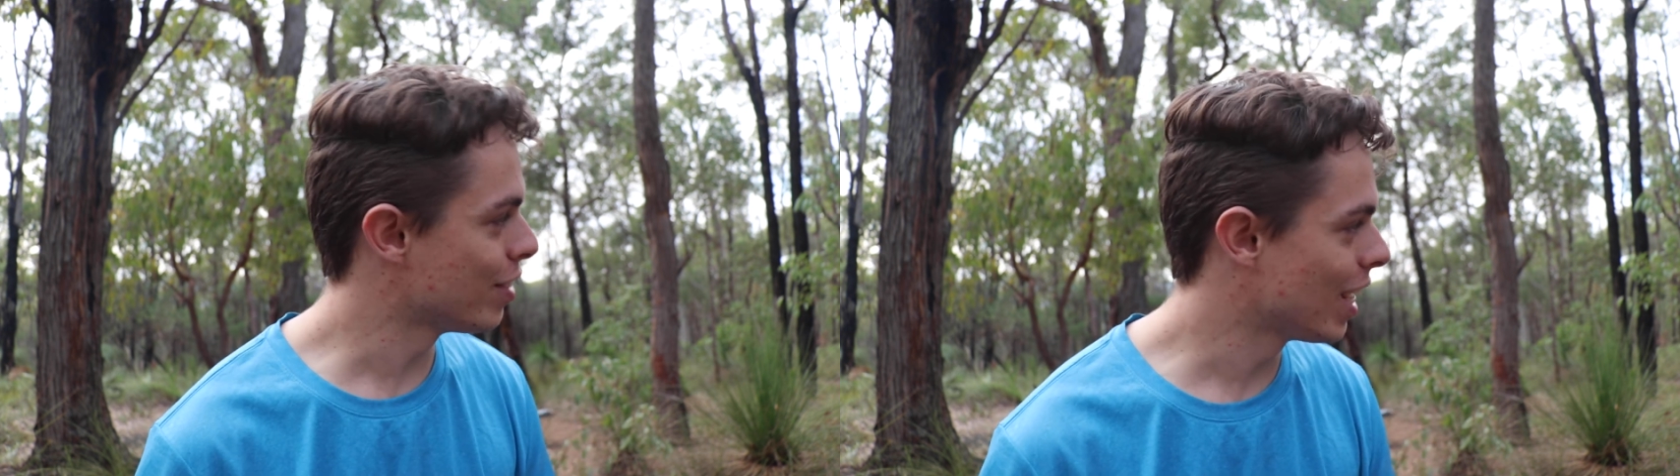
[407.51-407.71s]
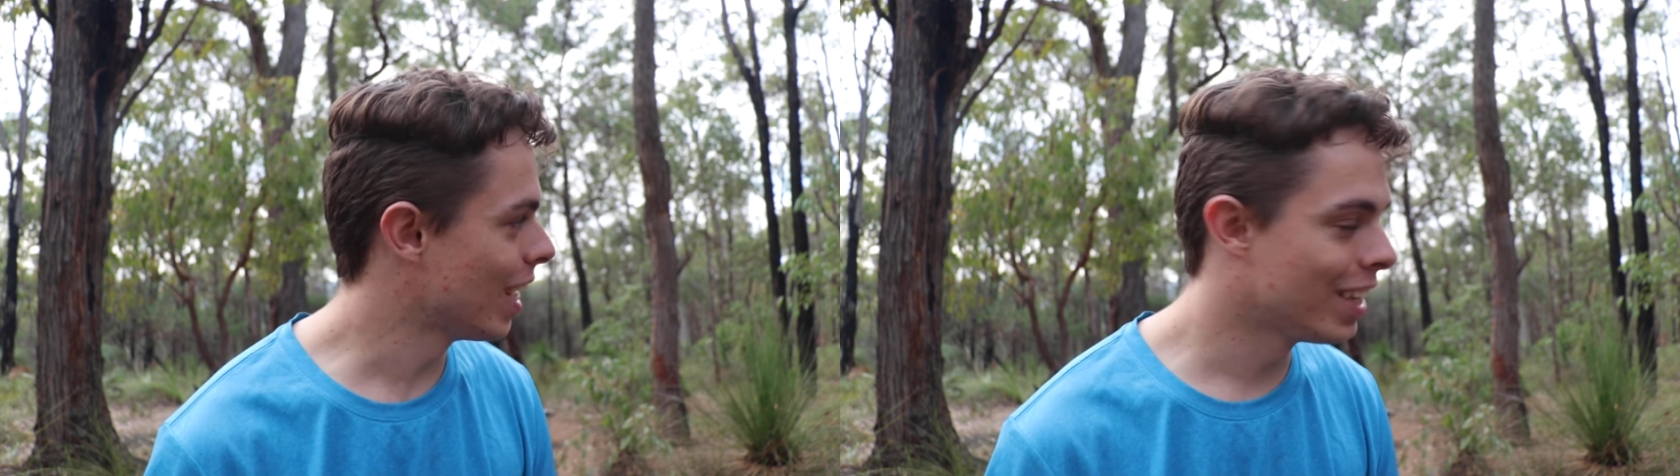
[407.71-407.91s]

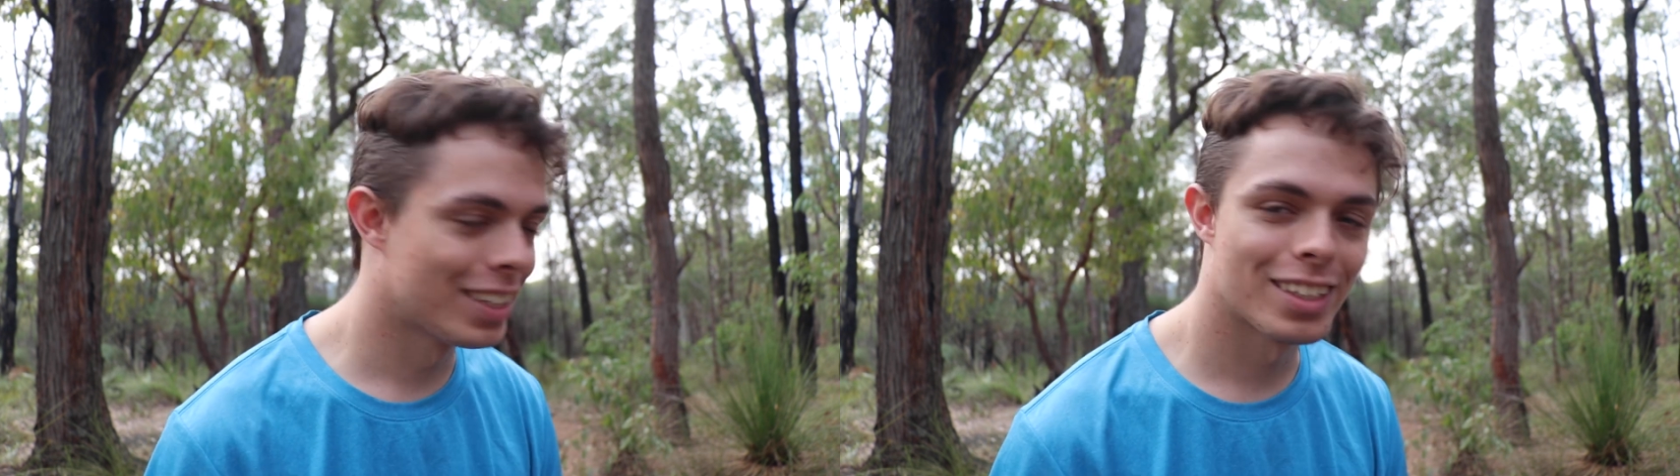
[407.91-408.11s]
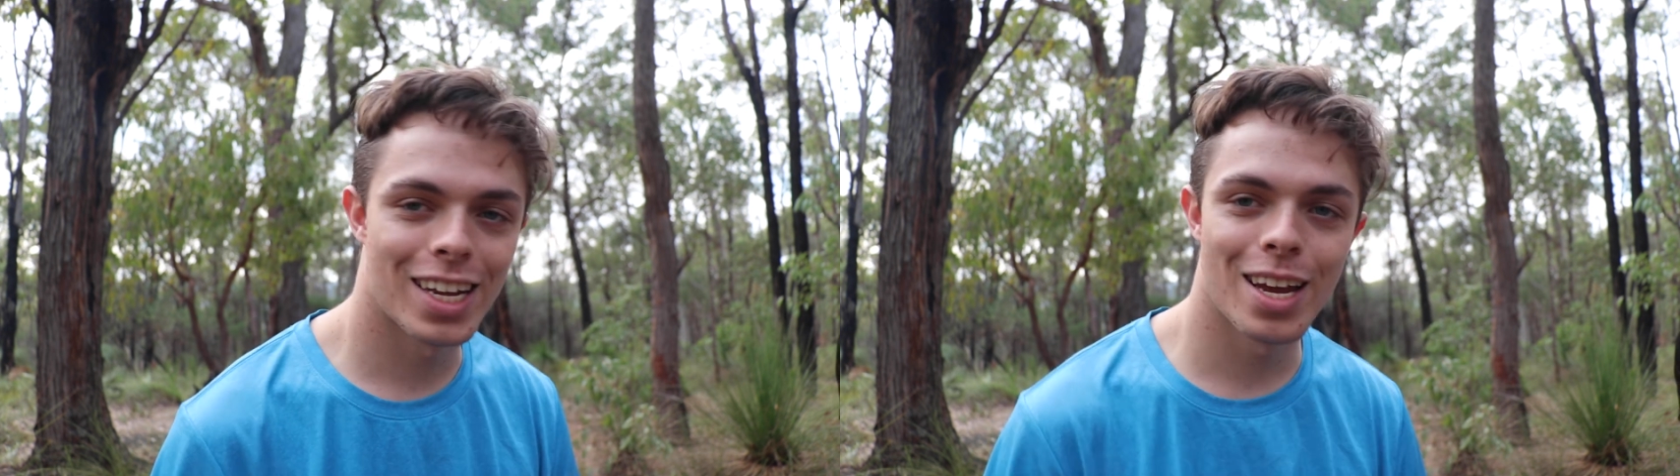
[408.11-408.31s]
day.
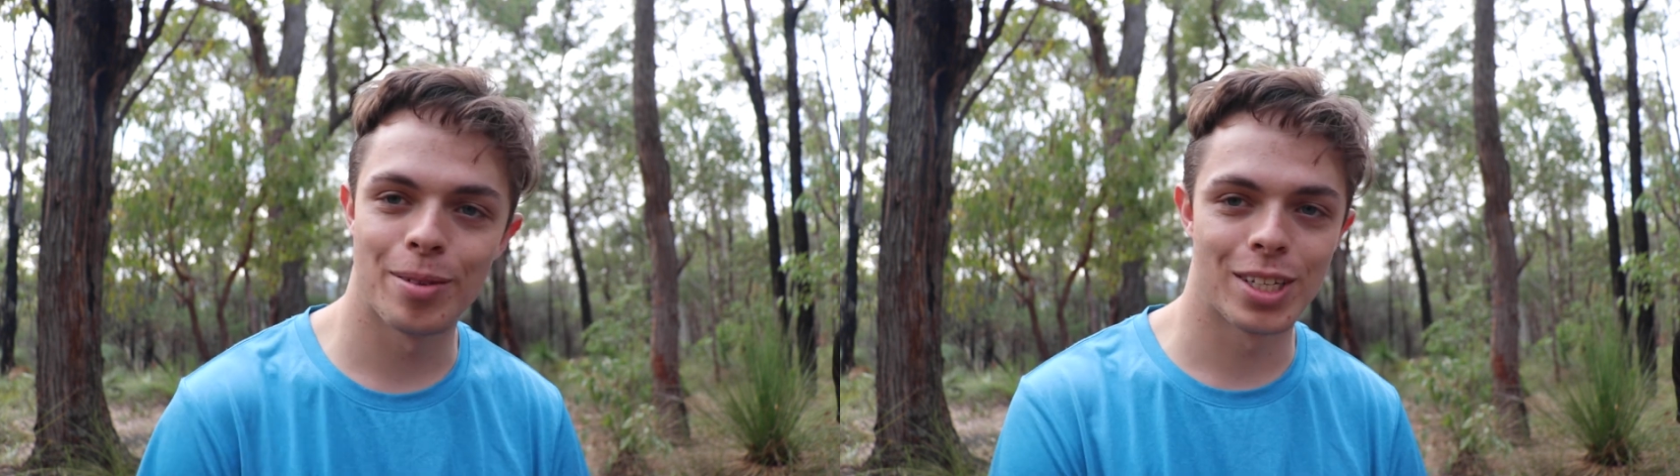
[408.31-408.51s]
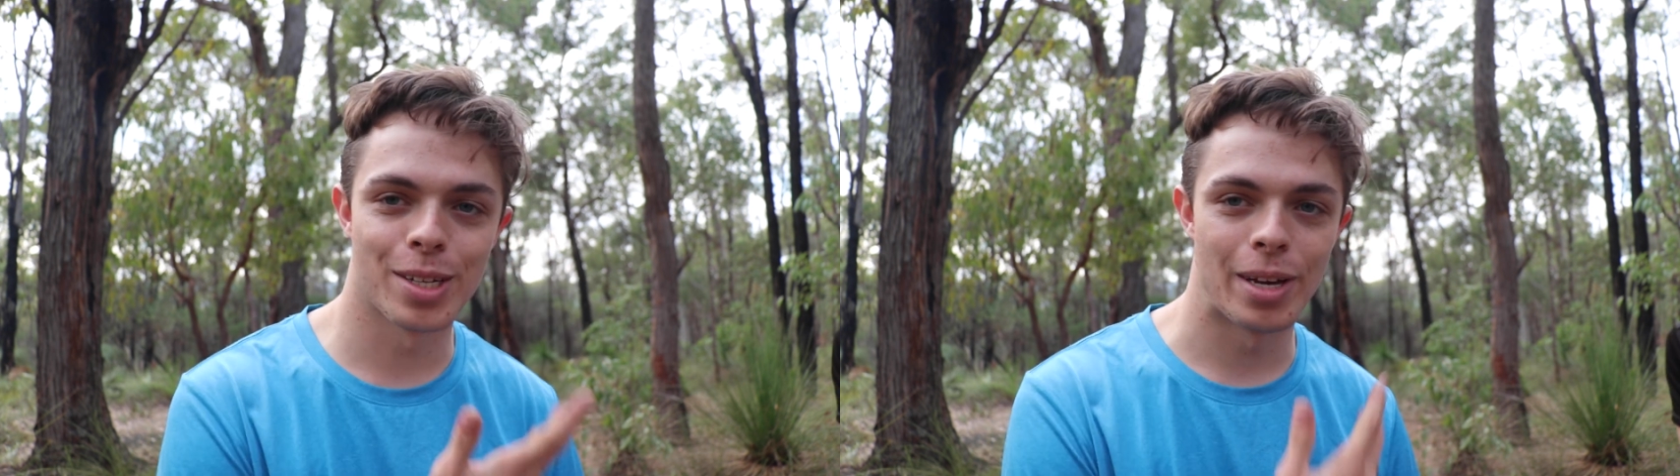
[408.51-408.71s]
Yeah. Cam
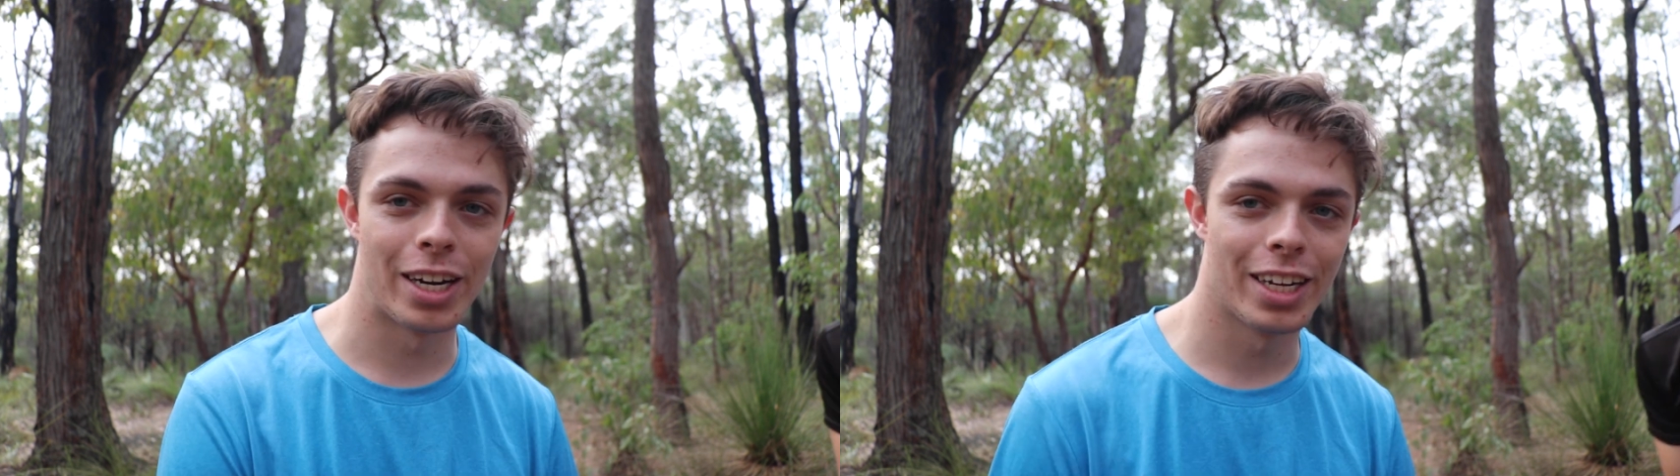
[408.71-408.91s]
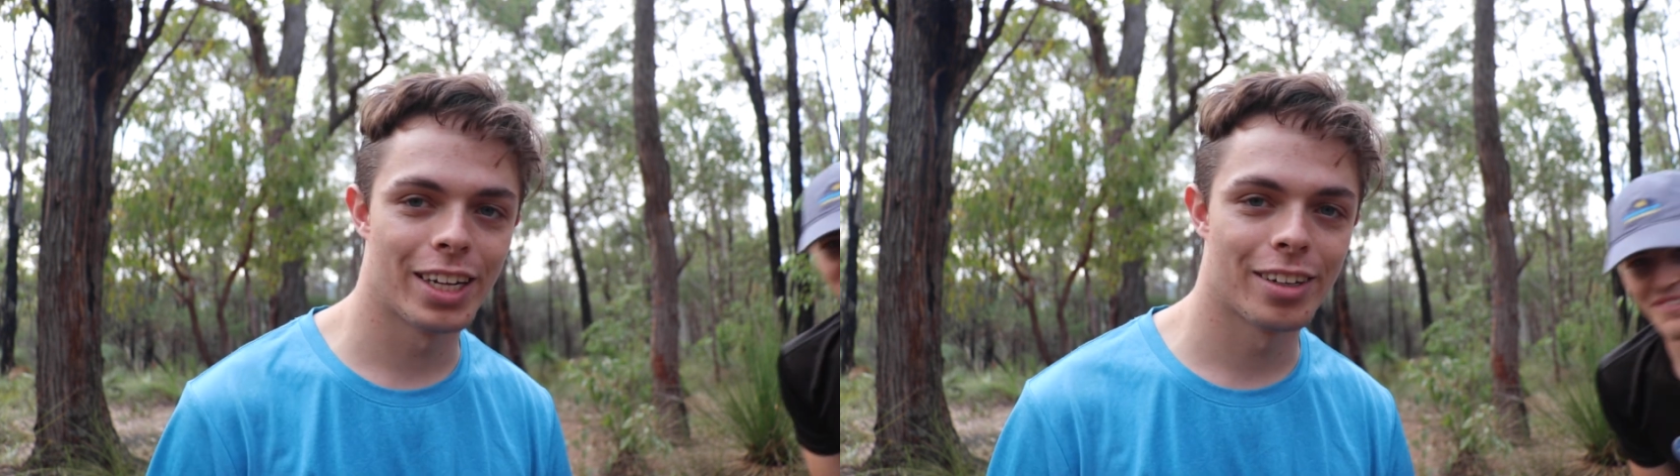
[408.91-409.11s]
did some
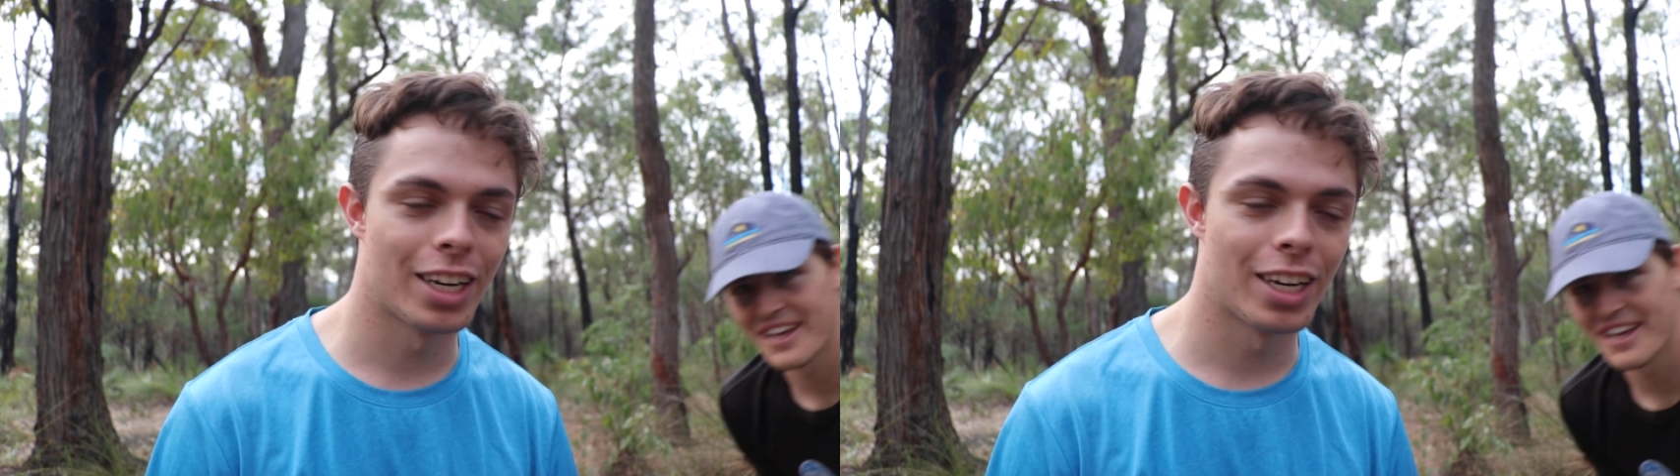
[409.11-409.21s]
editing,